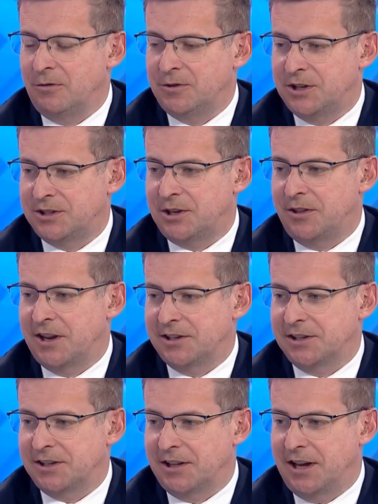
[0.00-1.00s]
Look, just on
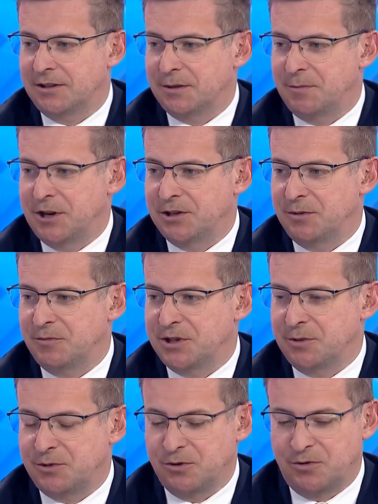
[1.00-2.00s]
that disallowance motion,
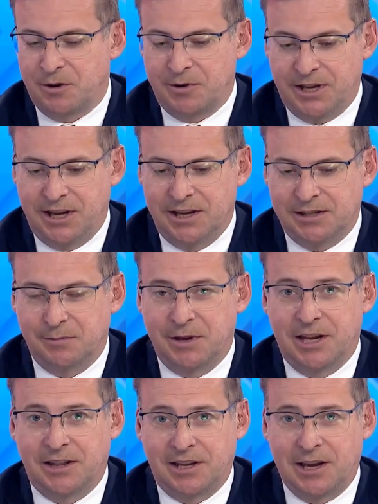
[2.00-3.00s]
which I'm sure no one cares about,